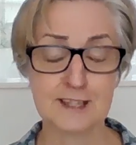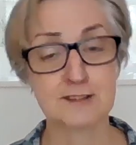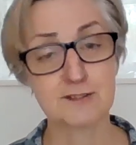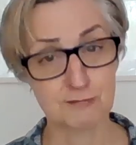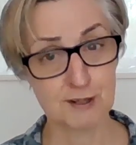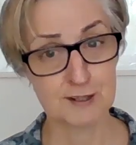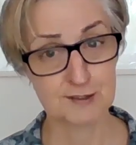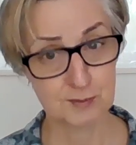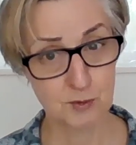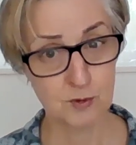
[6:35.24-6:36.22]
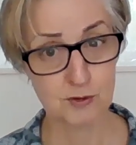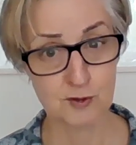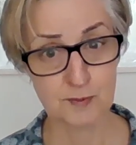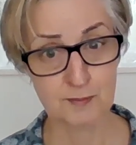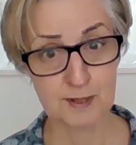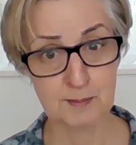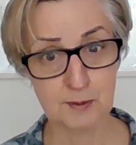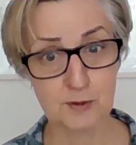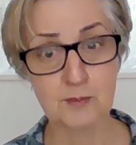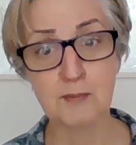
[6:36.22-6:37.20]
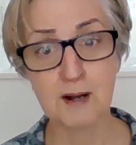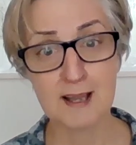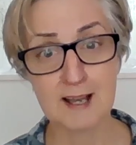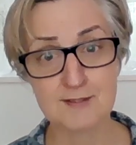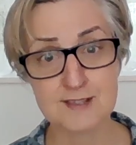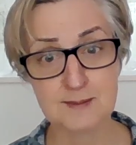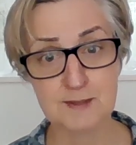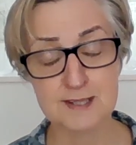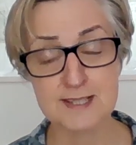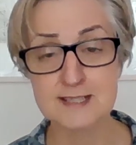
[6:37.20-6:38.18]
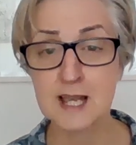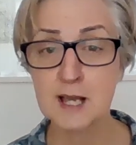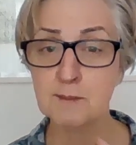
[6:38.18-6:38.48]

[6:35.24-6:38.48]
thing to run a small group of people who might have similar needs,